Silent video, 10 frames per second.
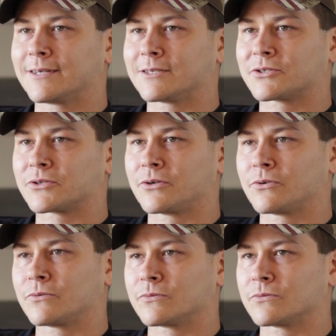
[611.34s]

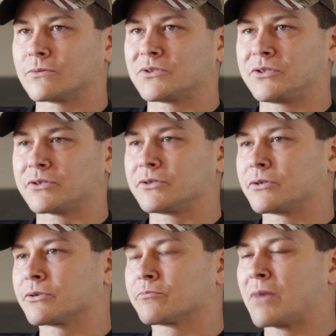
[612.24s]
So
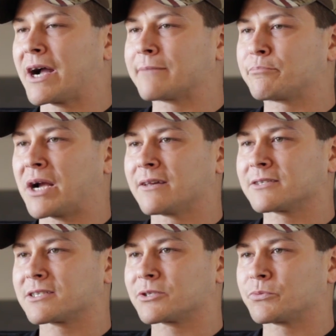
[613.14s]
your mind
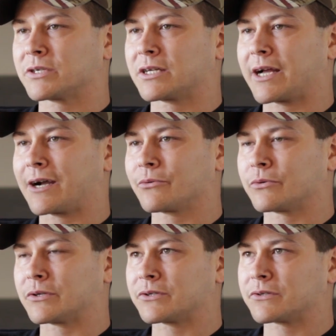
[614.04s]
balances out
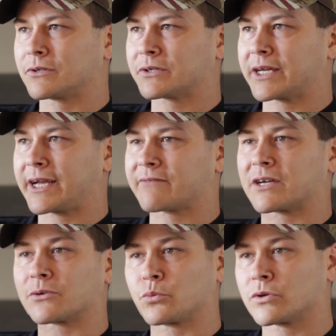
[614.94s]
with, okay, I've
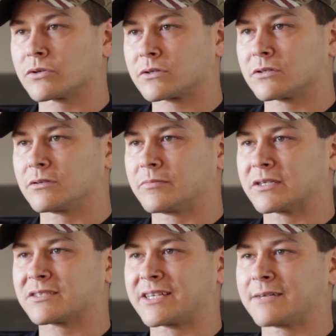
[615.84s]
got to work, but
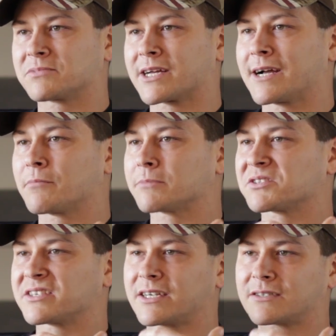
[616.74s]
at the same time I'm
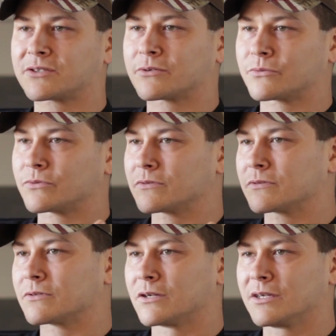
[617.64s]
sick. So
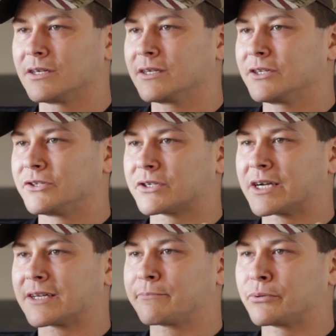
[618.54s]
you
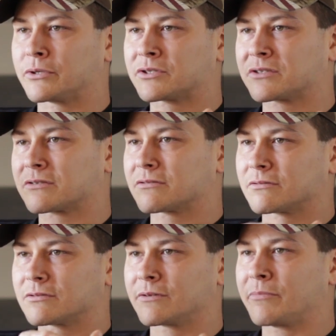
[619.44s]
kind of push
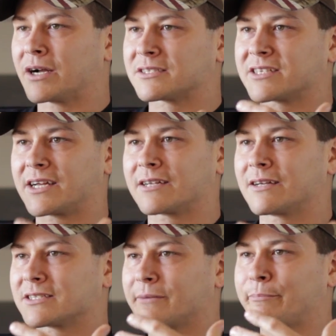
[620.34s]
the mindset
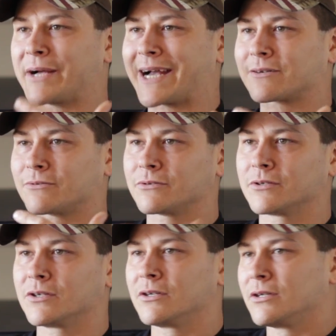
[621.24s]
as a battle,
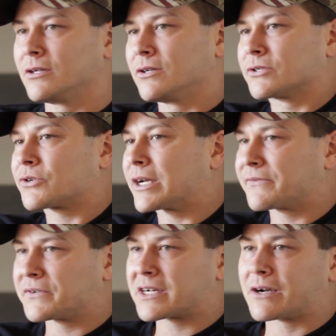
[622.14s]
trying
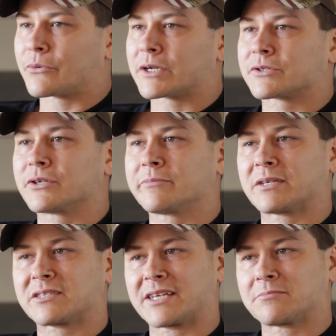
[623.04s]
to figure out what you're doing, but
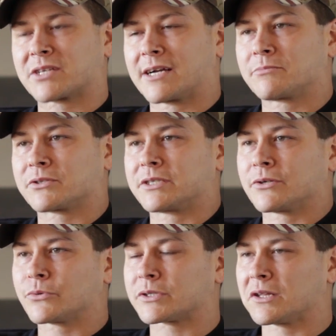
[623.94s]
at the same time you're
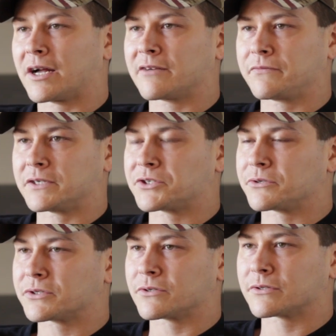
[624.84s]
dealing with life
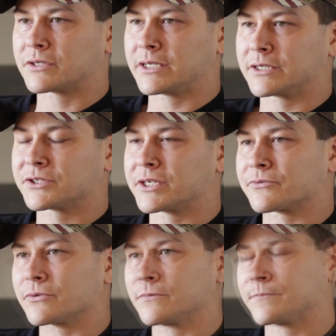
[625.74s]
issues in general.